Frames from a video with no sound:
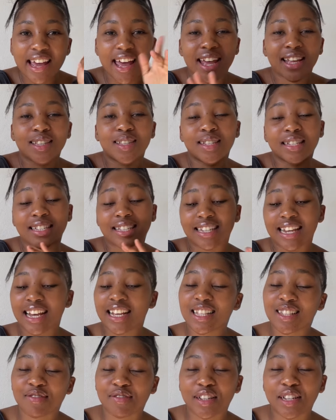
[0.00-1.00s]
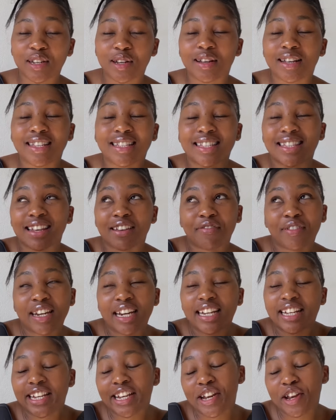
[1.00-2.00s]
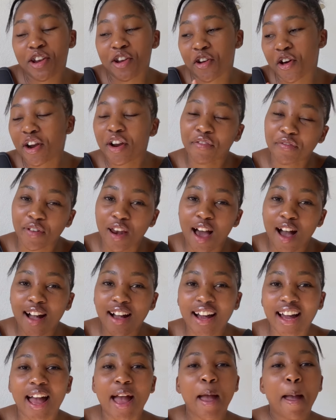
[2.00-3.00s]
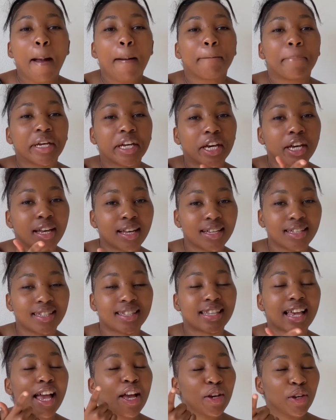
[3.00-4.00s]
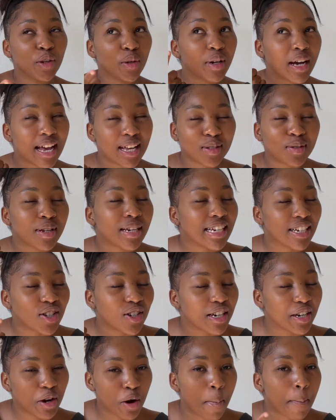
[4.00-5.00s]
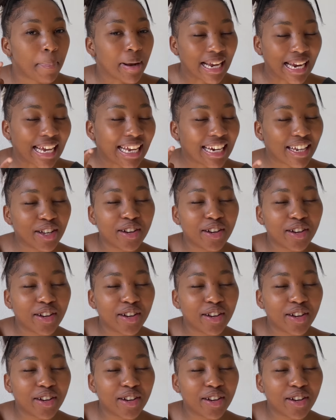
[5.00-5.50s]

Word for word: And today's video is definitely not a vlog because you guys were literally complaining.